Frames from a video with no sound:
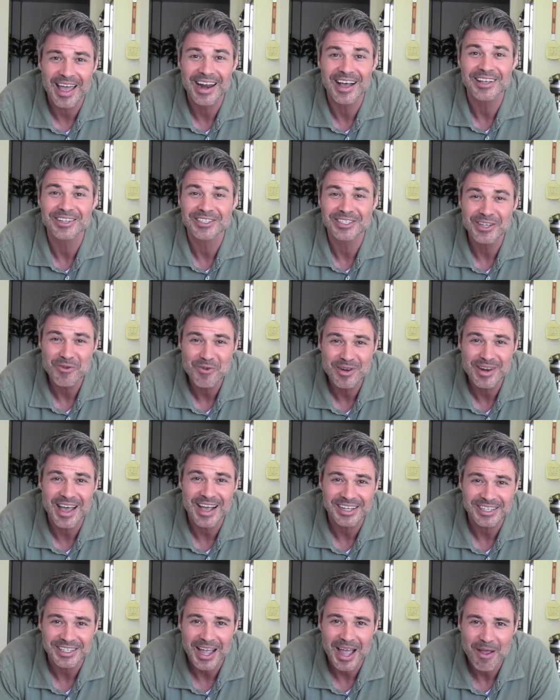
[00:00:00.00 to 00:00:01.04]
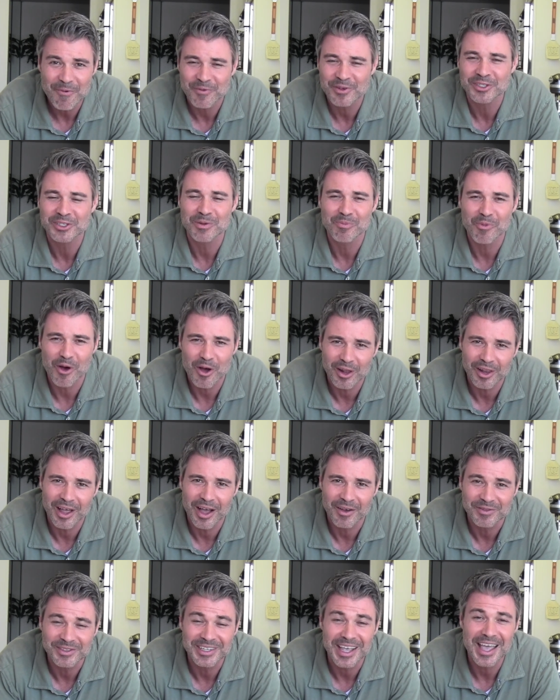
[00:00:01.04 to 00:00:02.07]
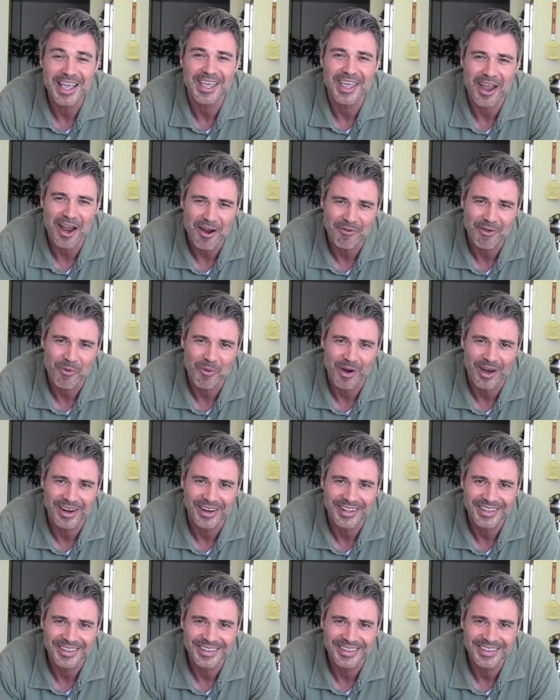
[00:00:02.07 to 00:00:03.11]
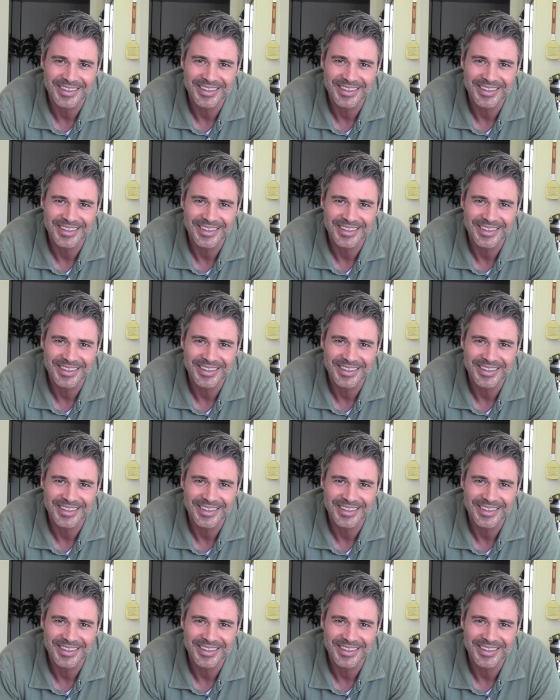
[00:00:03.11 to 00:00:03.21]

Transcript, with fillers: and I'll see you next time for some more love. Take care, everyone.